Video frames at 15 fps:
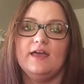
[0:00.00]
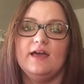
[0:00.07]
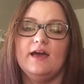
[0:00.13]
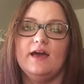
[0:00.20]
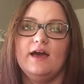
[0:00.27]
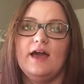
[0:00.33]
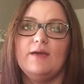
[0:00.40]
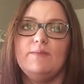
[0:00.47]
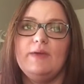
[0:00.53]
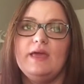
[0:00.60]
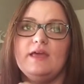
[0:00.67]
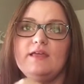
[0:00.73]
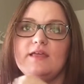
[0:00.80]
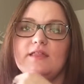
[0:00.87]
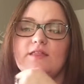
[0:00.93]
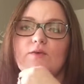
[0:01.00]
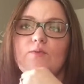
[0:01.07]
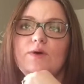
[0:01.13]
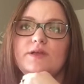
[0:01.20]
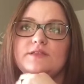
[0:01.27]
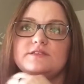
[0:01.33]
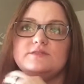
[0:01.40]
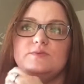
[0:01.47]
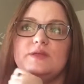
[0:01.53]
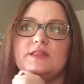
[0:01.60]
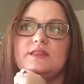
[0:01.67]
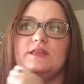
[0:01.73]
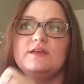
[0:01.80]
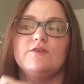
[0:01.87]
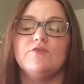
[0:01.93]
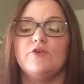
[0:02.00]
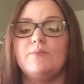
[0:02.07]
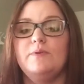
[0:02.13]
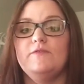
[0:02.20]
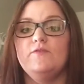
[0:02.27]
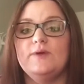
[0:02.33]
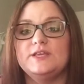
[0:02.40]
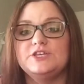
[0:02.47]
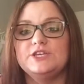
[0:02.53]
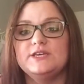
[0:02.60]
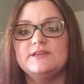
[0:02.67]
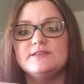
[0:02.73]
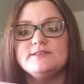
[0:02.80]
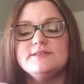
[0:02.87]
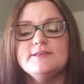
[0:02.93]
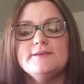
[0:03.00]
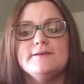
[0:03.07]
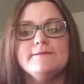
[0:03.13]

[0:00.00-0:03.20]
I make the ones with the group of witches,